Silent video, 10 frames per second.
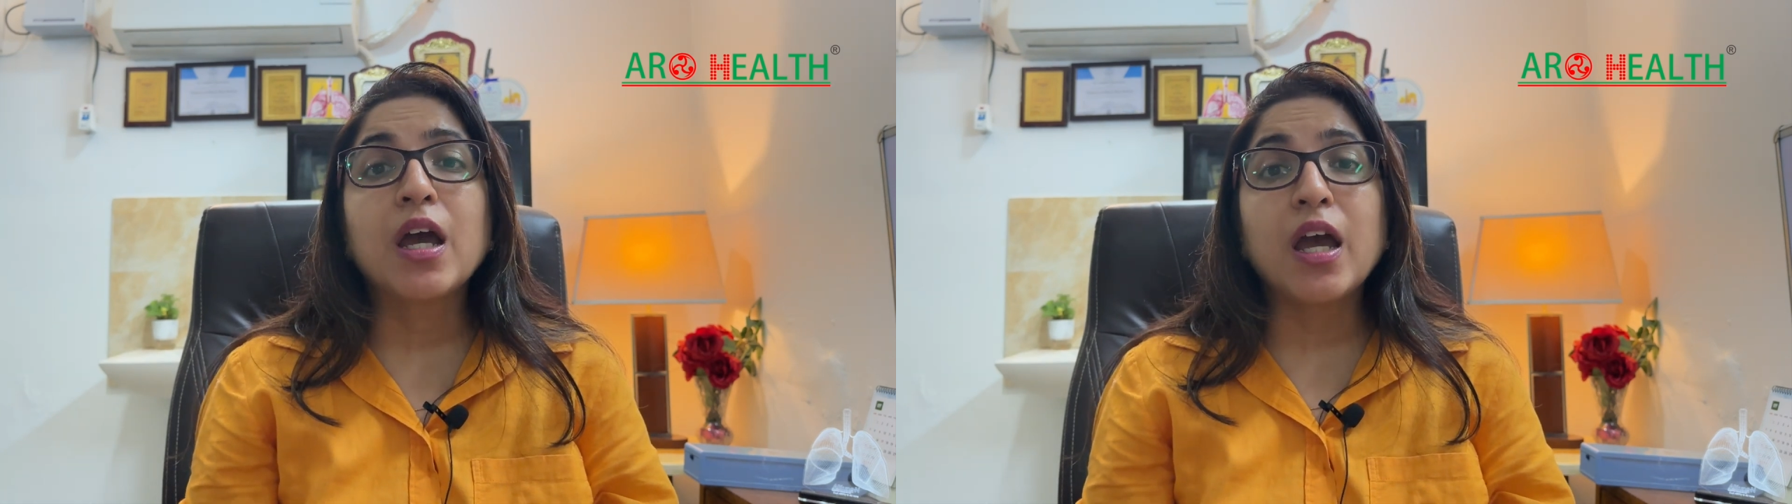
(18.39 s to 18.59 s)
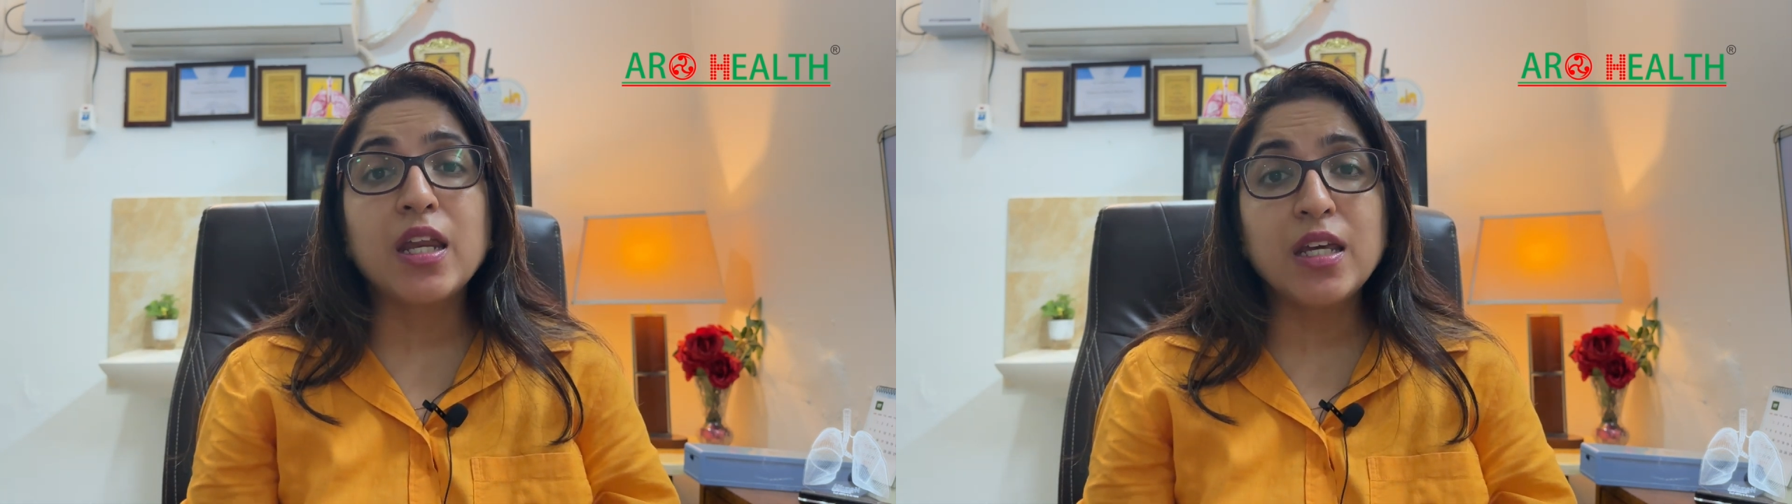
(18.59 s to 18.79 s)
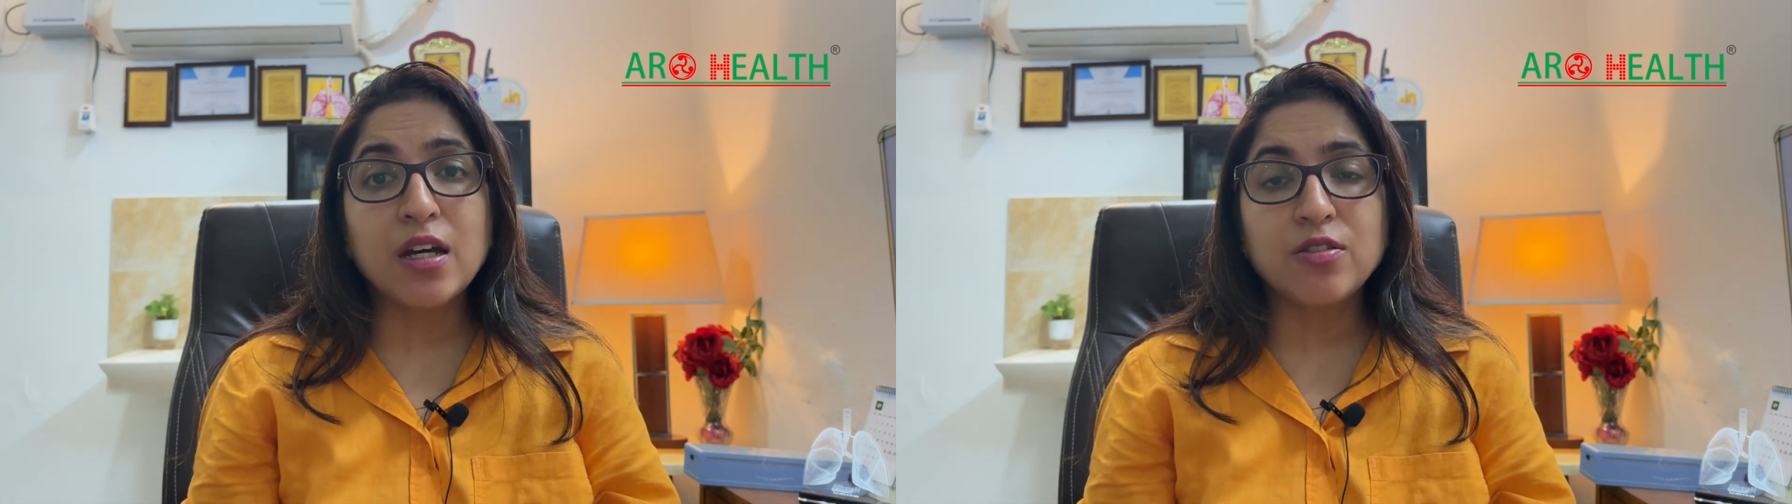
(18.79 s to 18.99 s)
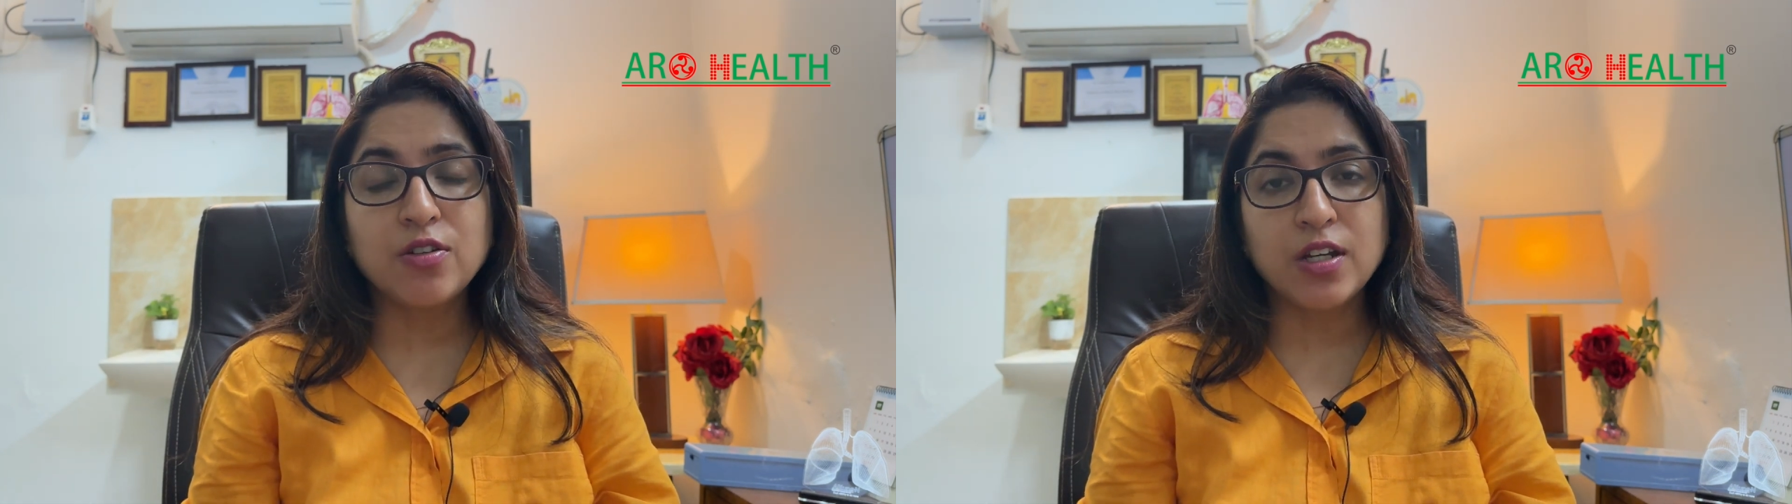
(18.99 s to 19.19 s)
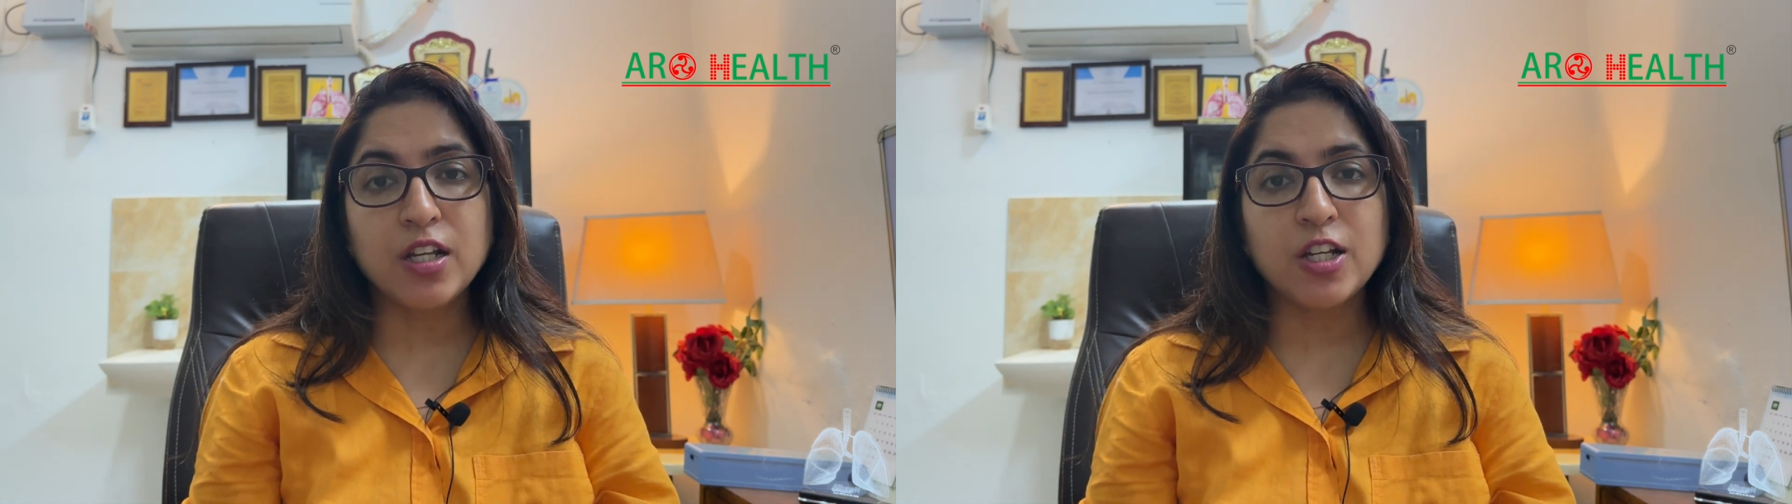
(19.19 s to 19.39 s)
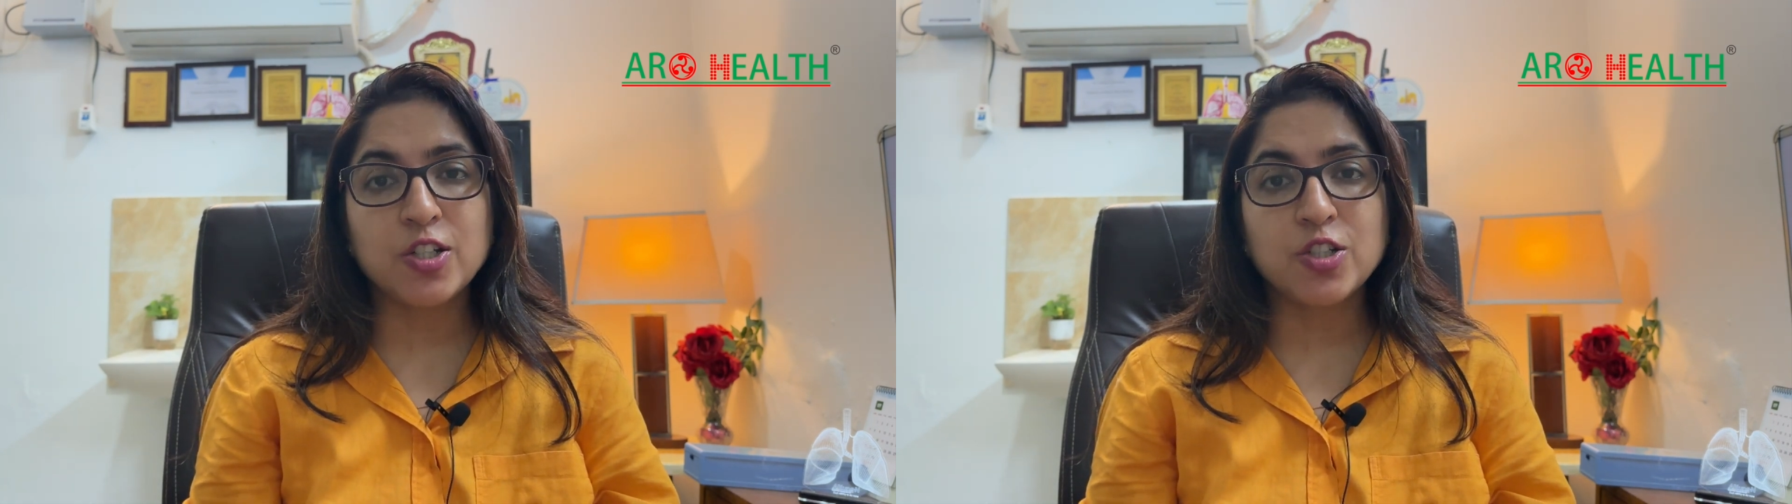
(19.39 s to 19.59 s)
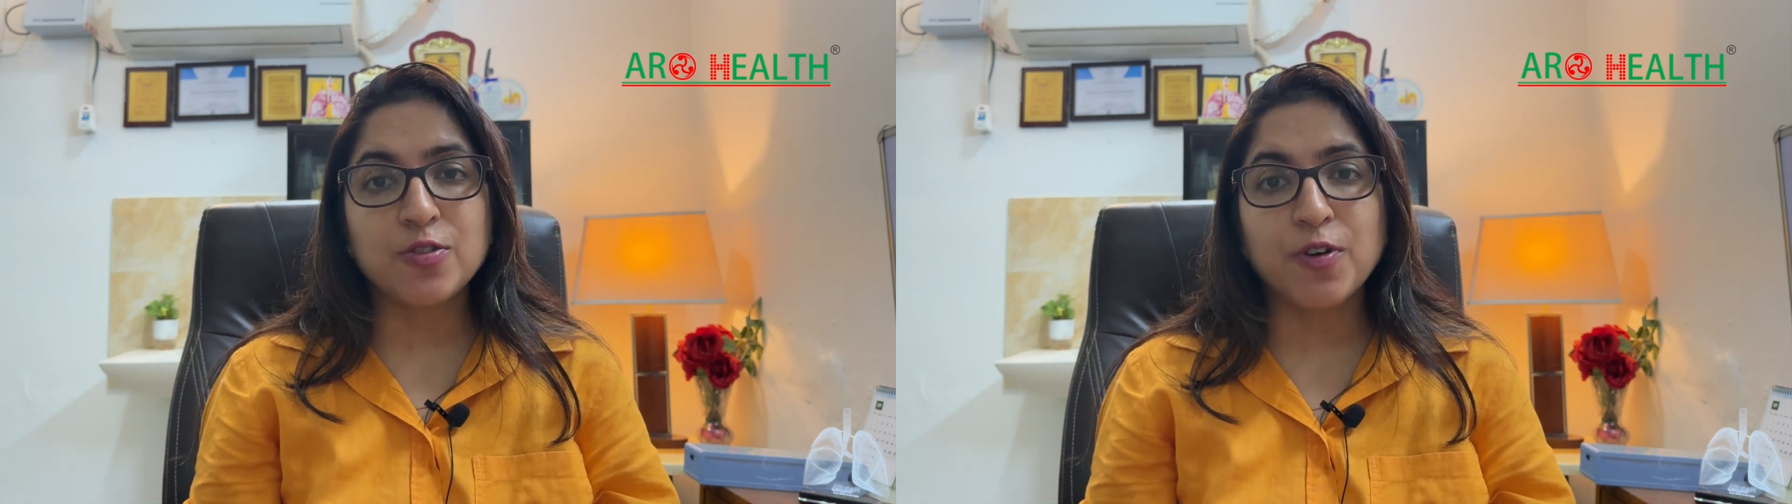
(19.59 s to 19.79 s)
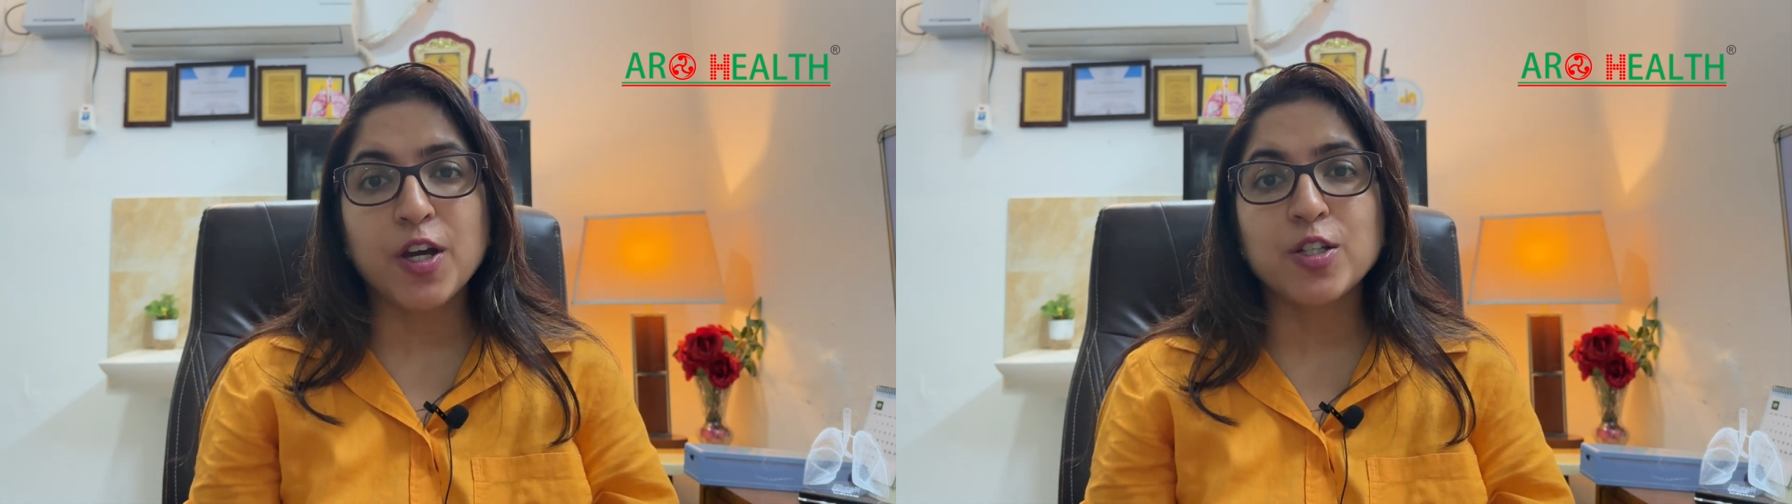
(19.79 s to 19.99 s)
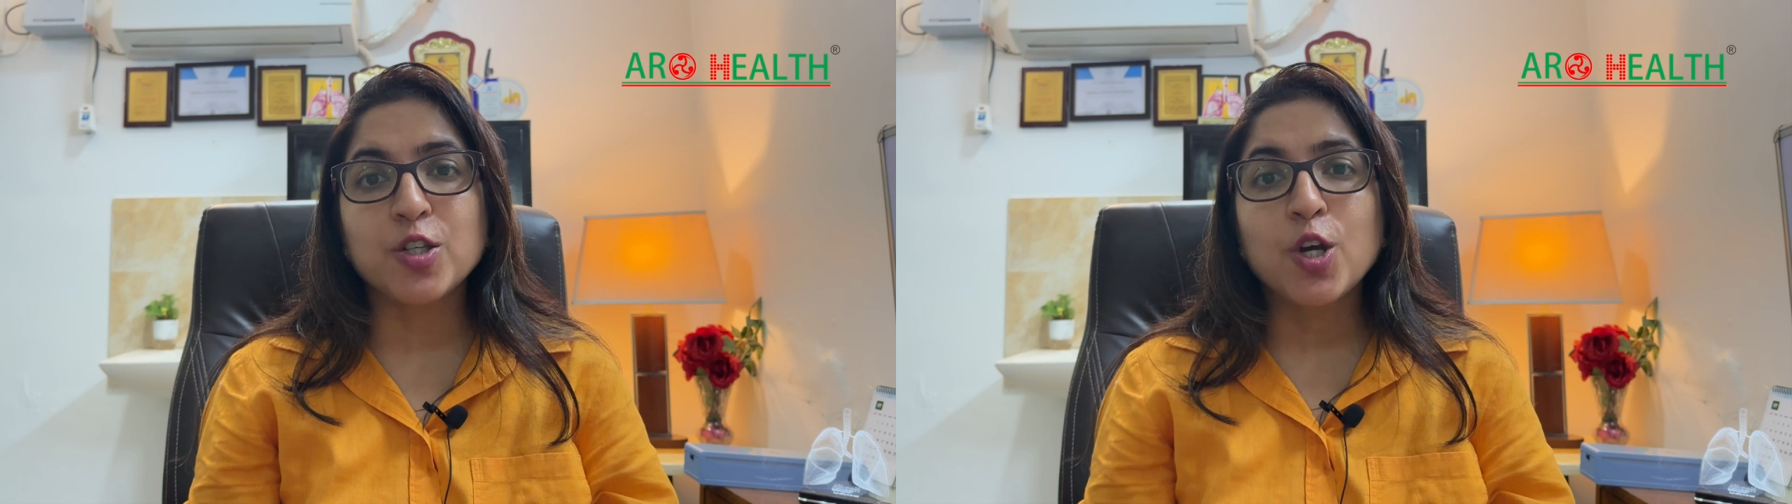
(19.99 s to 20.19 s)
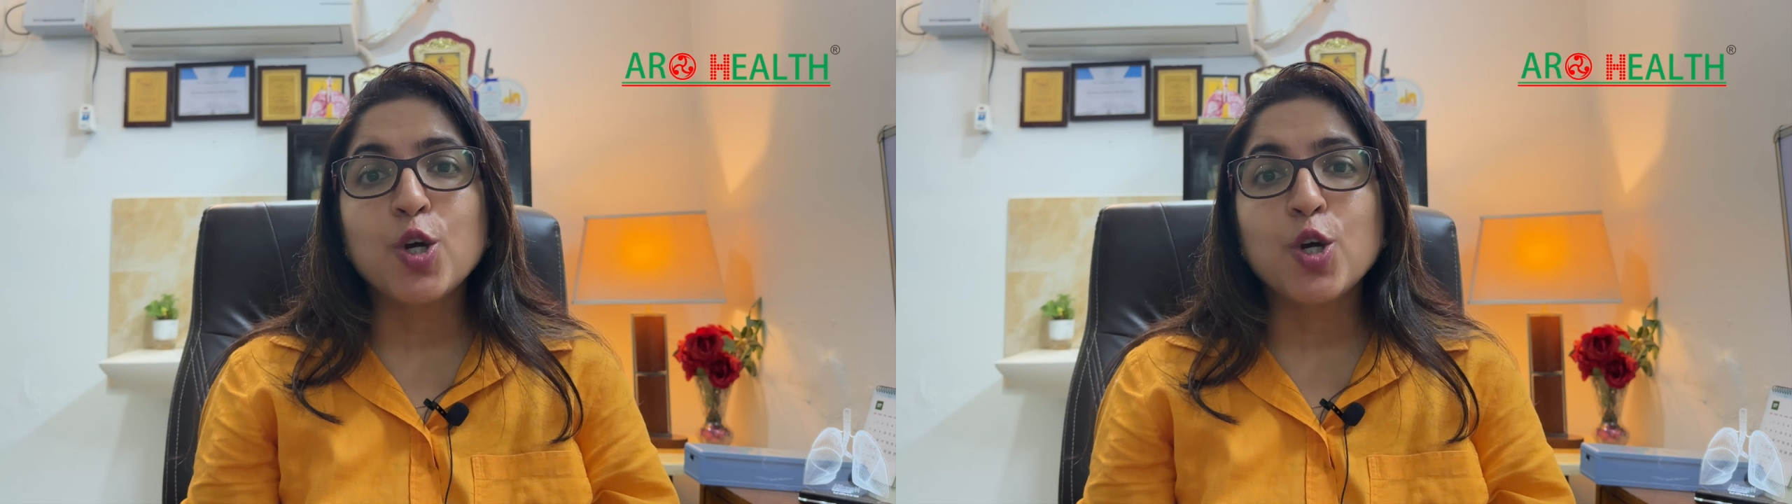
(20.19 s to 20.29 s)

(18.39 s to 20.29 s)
any other inhalation device,